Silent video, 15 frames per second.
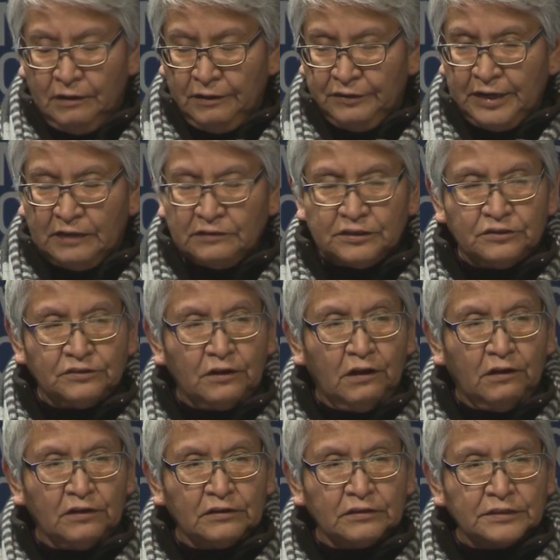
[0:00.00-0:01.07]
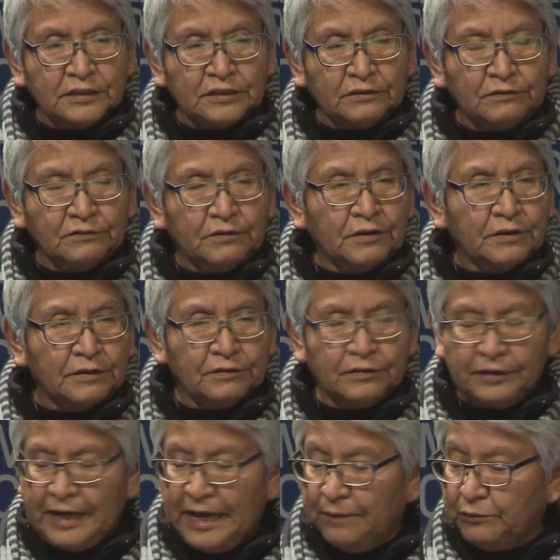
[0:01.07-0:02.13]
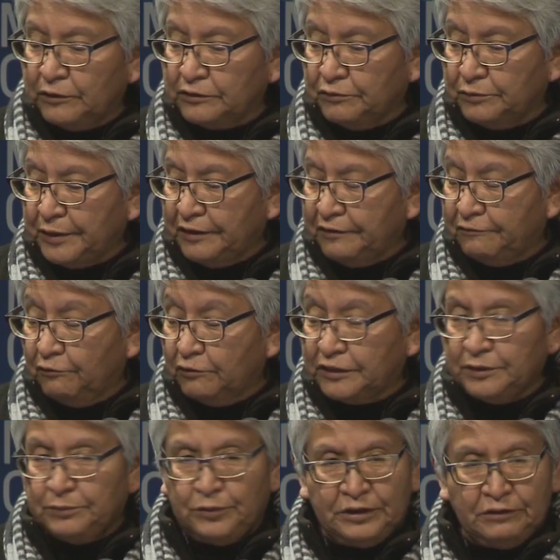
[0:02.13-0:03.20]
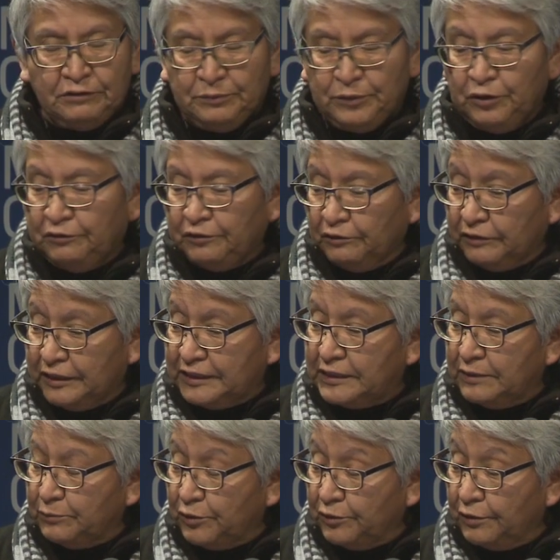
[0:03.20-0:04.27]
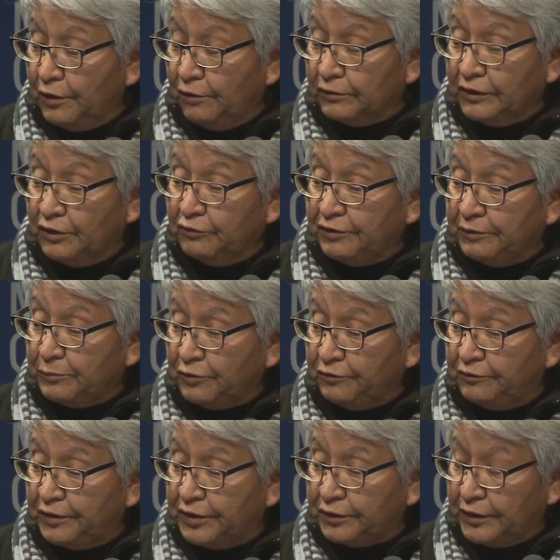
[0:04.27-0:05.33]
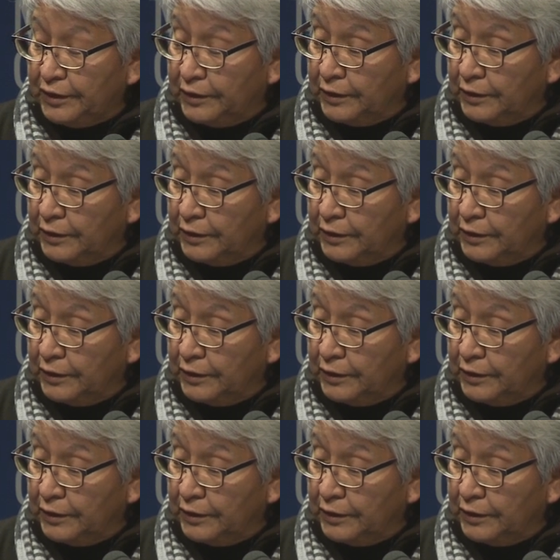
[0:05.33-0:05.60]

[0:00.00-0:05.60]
$1,000 and the campers would be forcibly removed on November 5th.